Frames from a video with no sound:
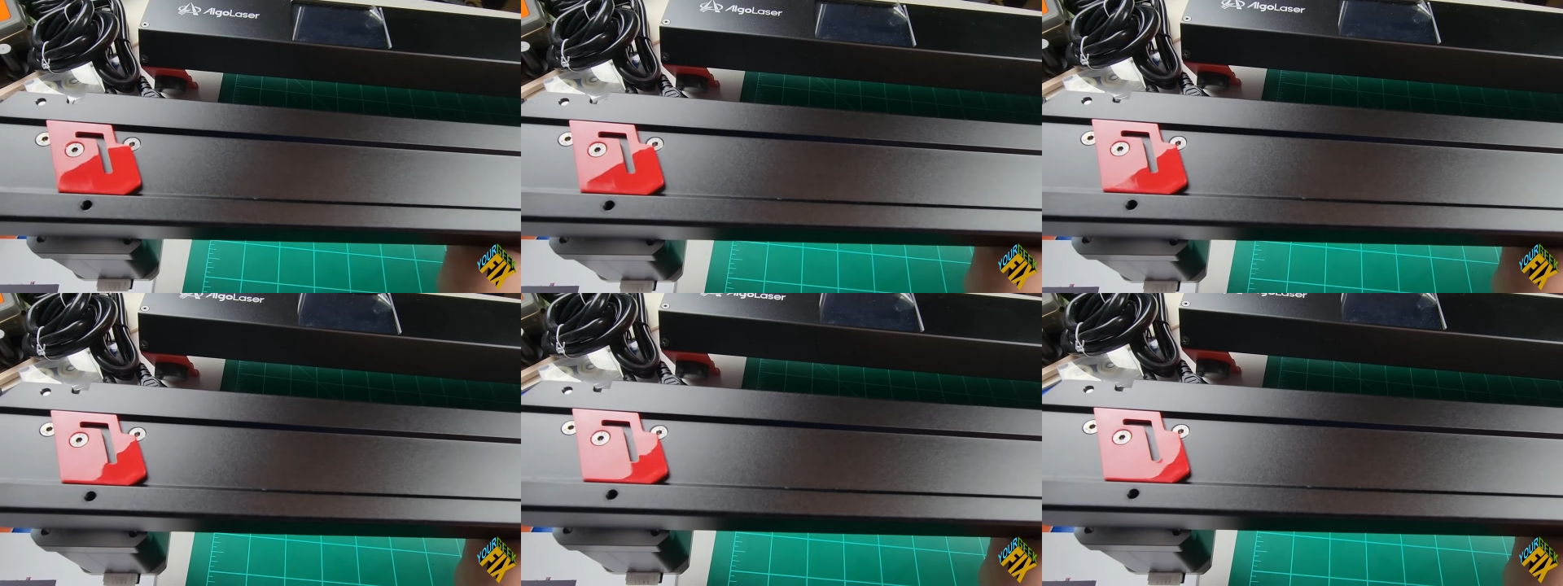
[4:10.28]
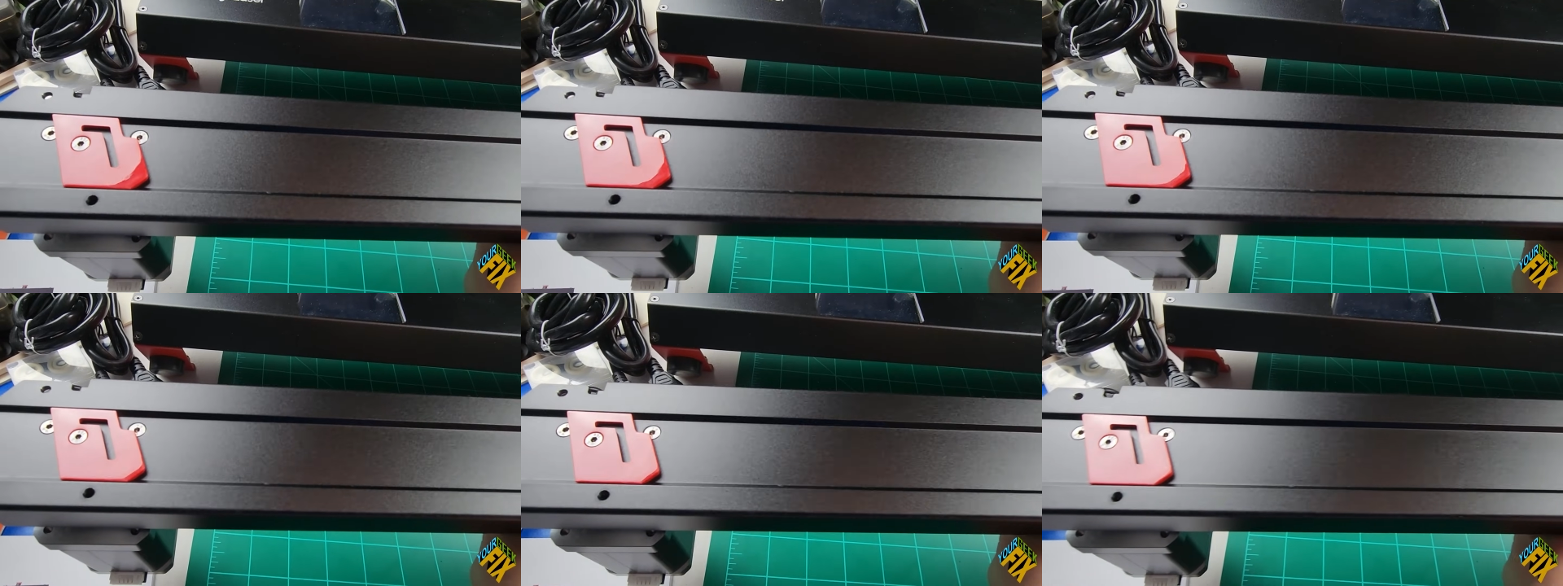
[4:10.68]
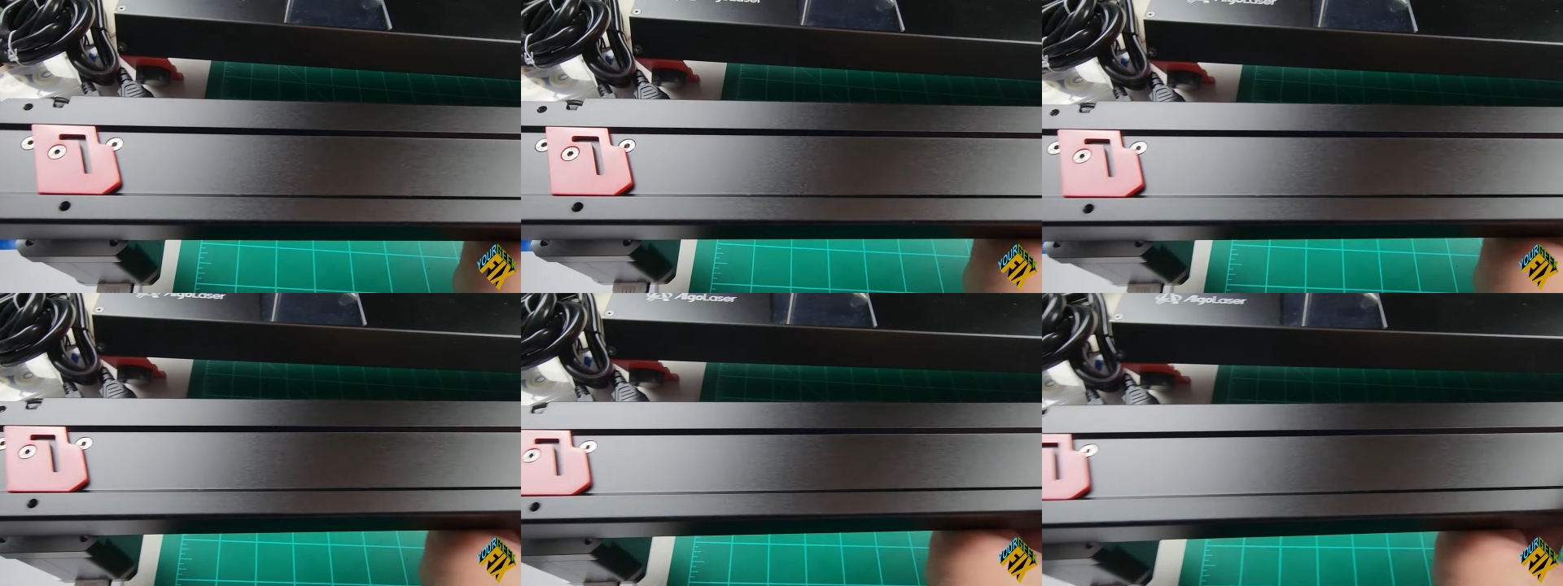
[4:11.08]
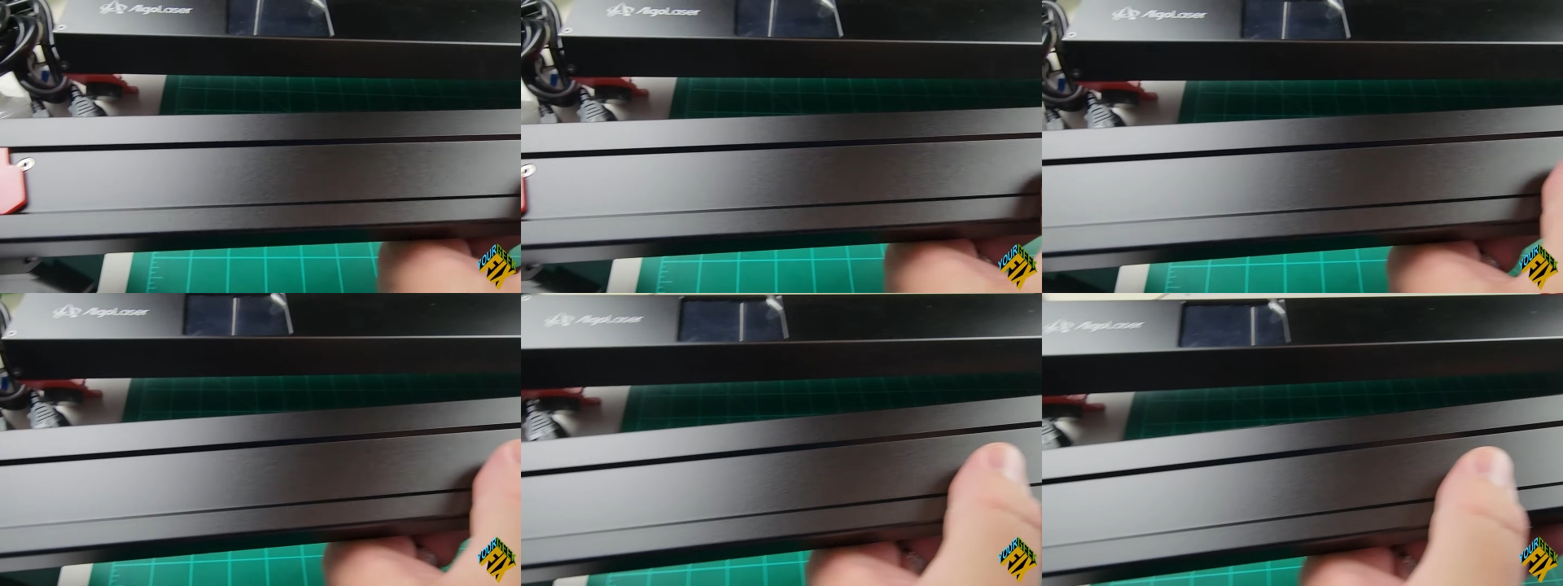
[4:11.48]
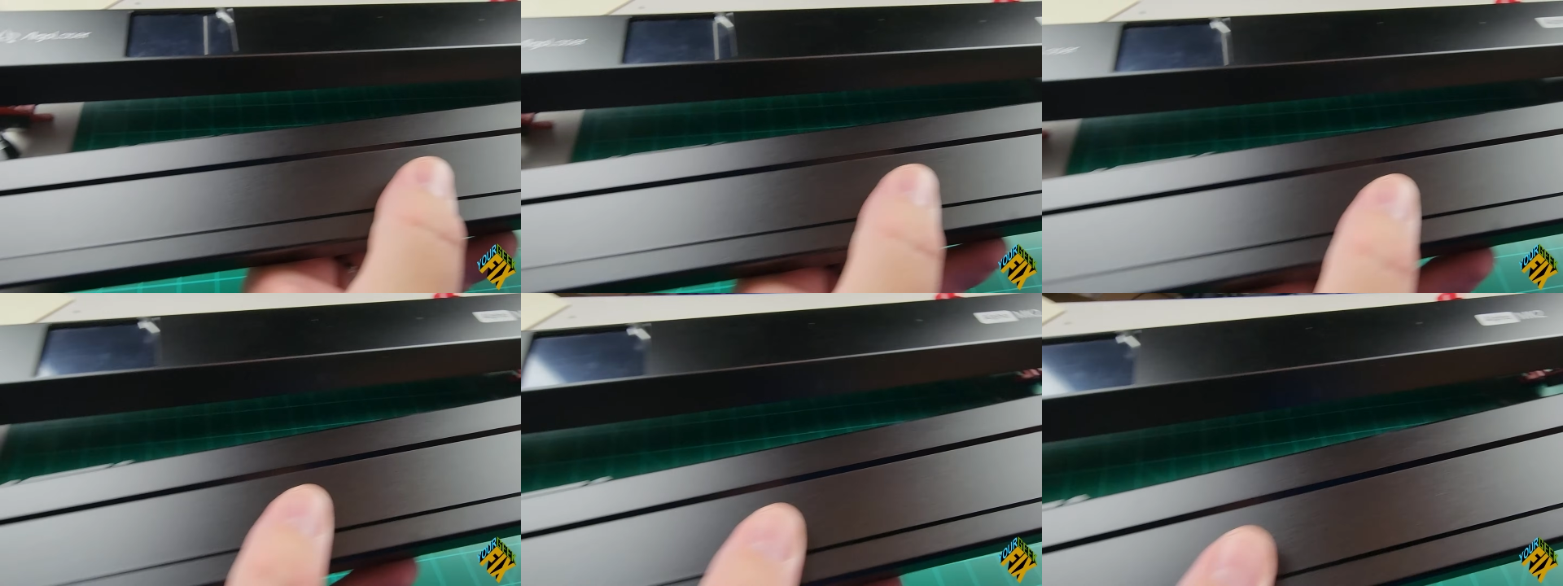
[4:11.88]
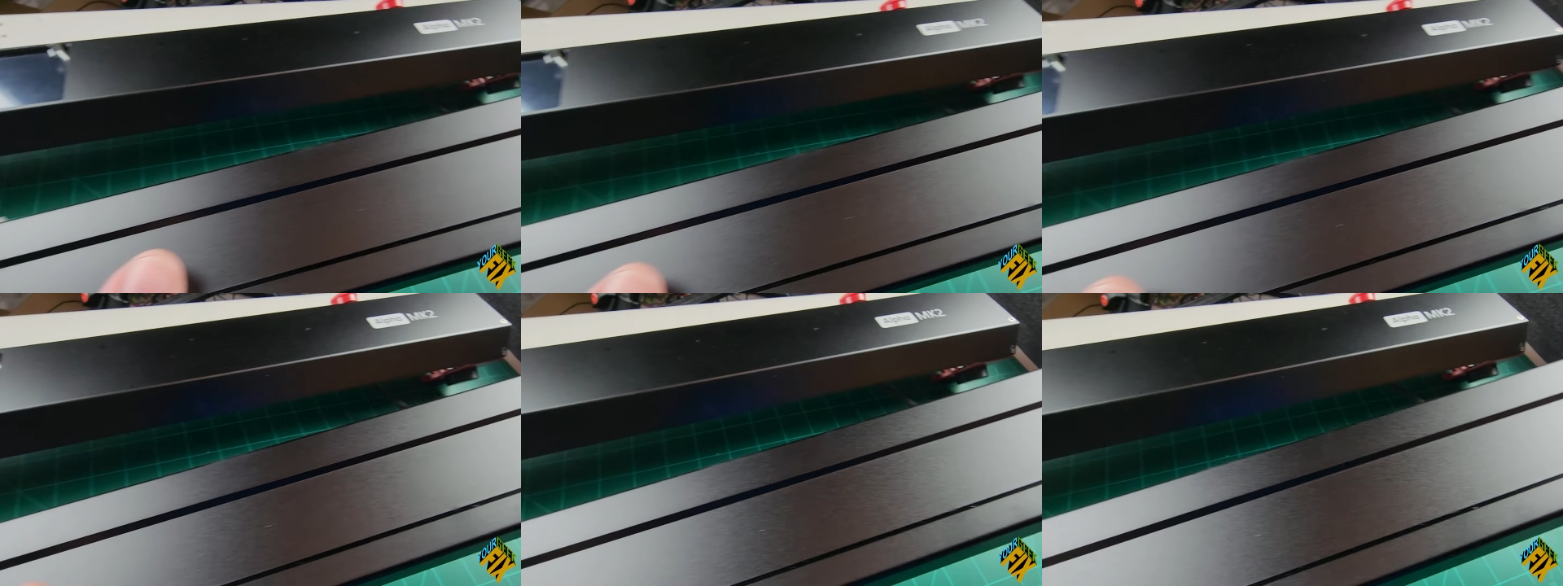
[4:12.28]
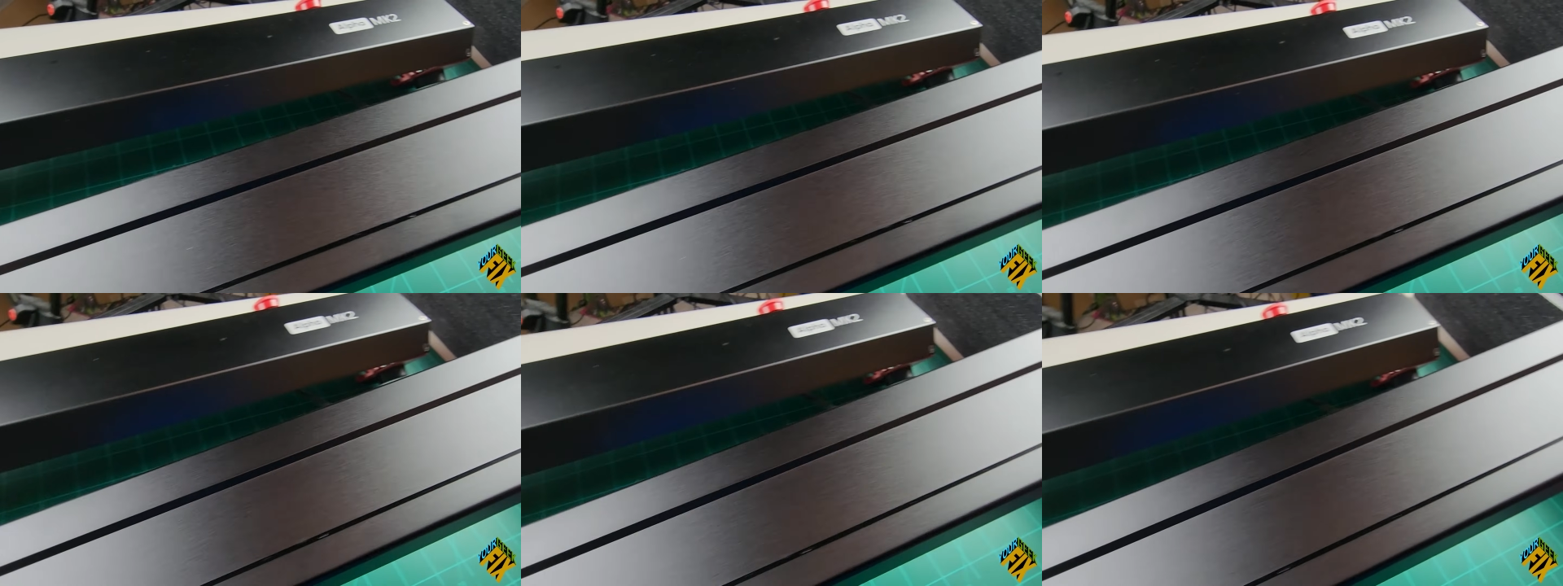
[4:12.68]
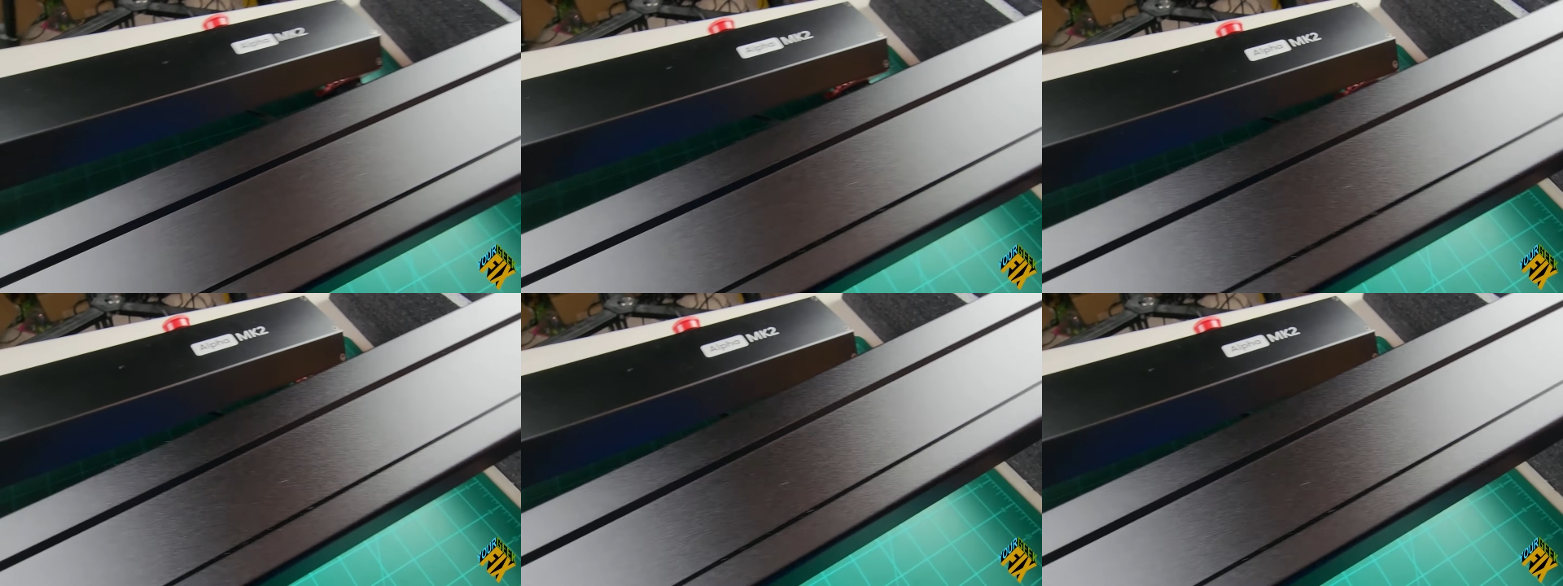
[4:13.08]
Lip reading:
Nobody's mouth can be seen.